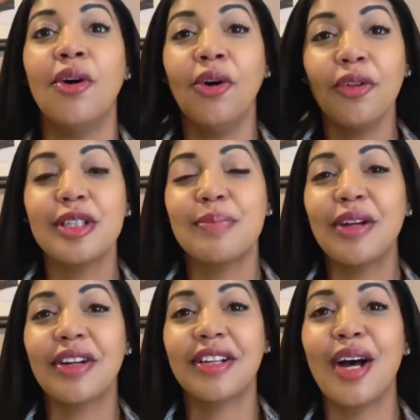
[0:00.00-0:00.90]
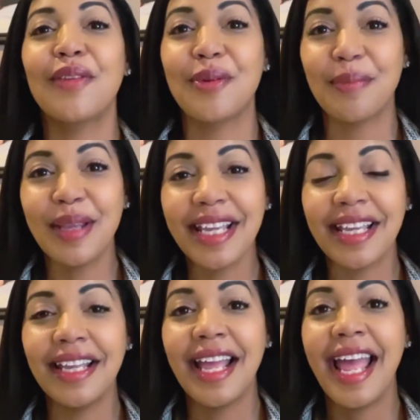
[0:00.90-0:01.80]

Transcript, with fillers: Holy Spirit, God for me.